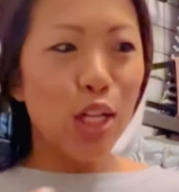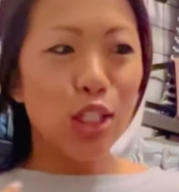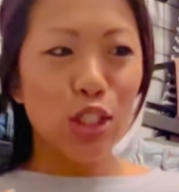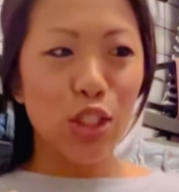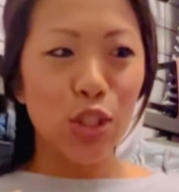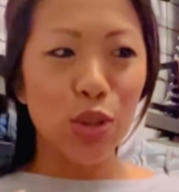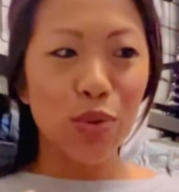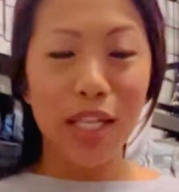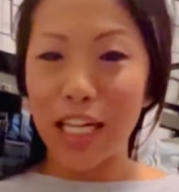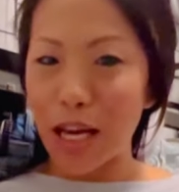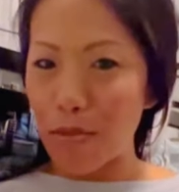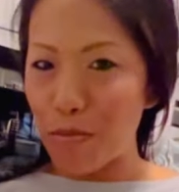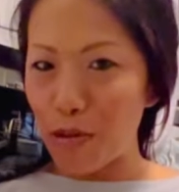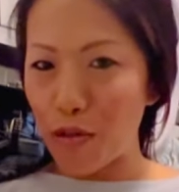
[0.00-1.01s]
to get
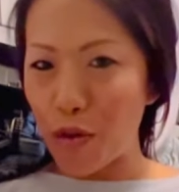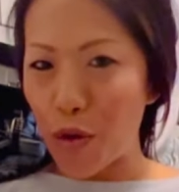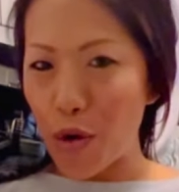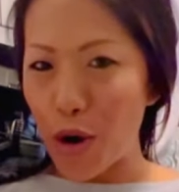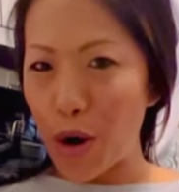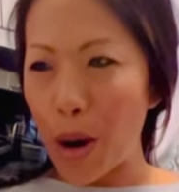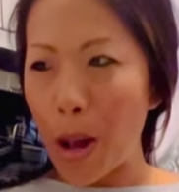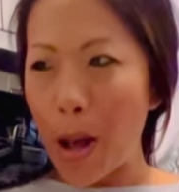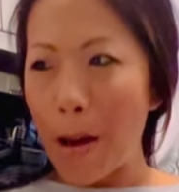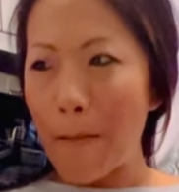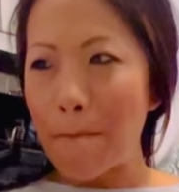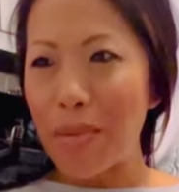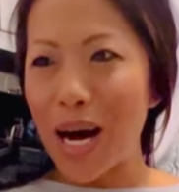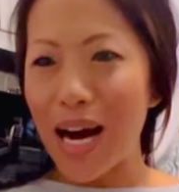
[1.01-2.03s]
up before
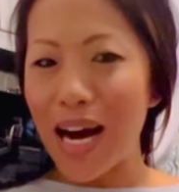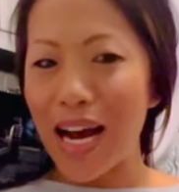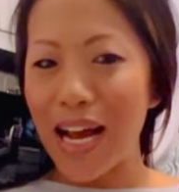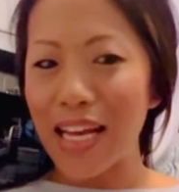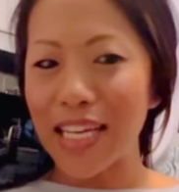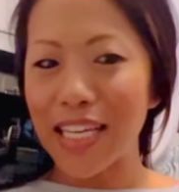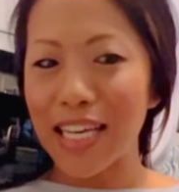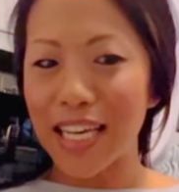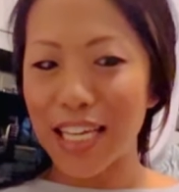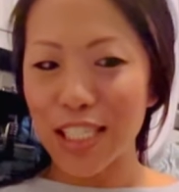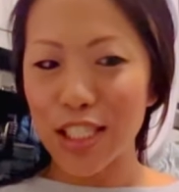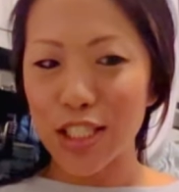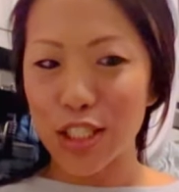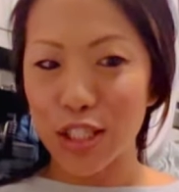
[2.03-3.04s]
my
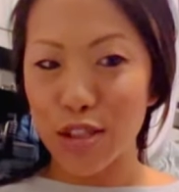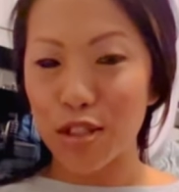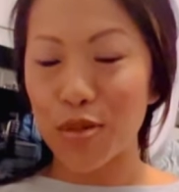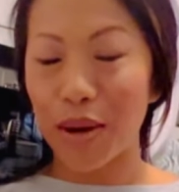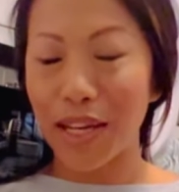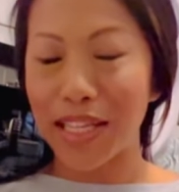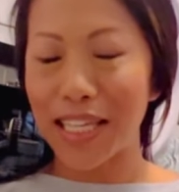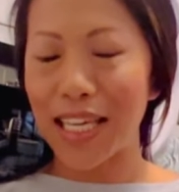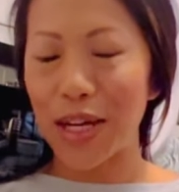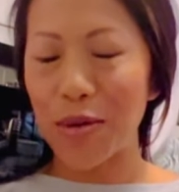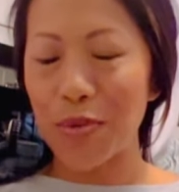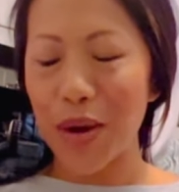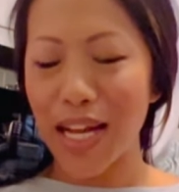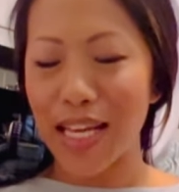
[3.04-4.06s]
kids do so I could get
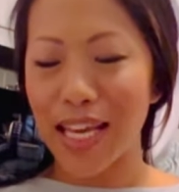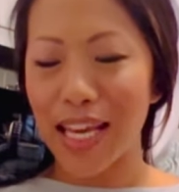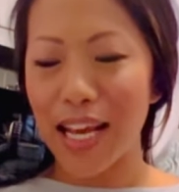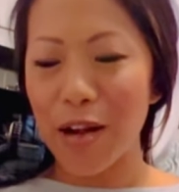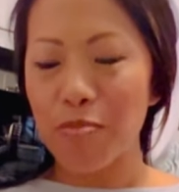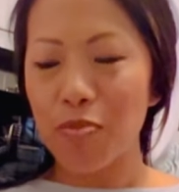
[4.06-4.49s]
ready,